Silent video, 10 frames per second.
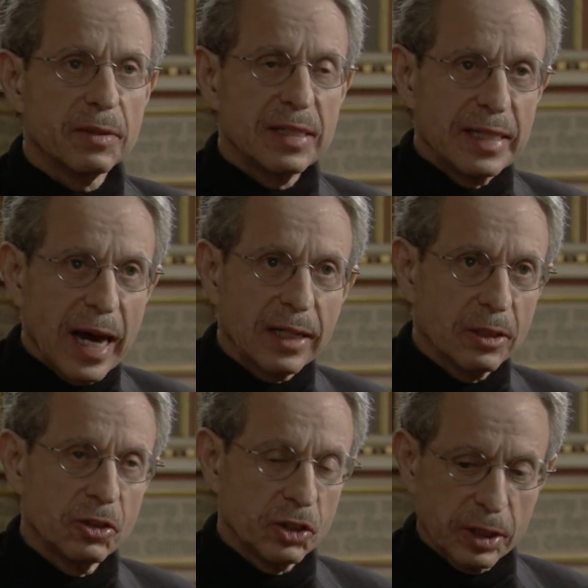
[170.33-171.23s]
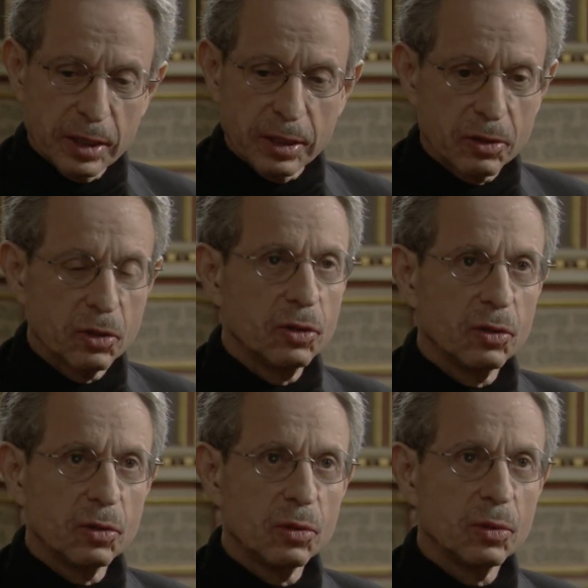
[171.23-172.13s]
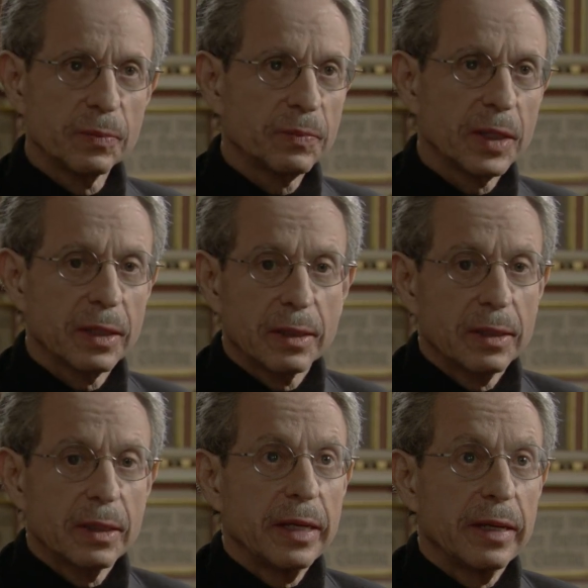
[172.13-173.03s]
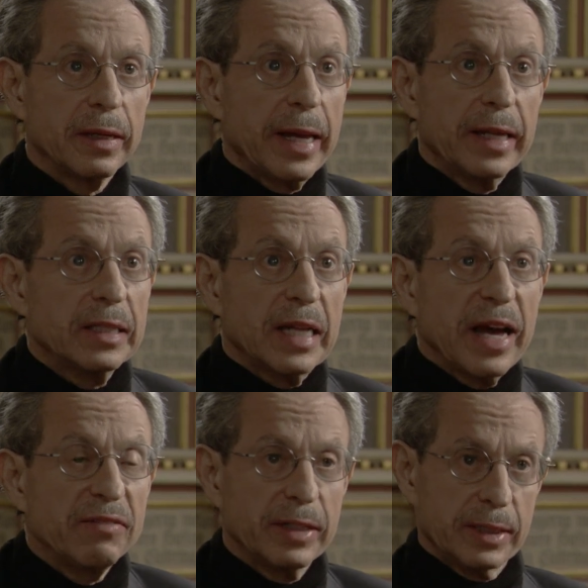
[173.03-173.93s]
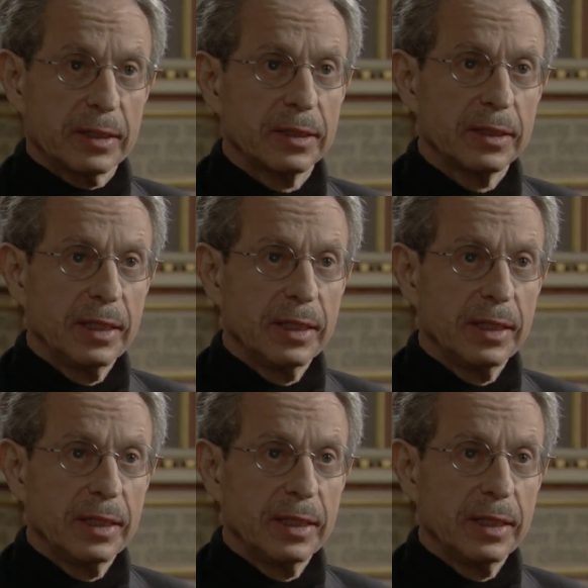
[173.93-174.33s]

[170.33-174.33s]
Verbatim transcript: theology to enliven it.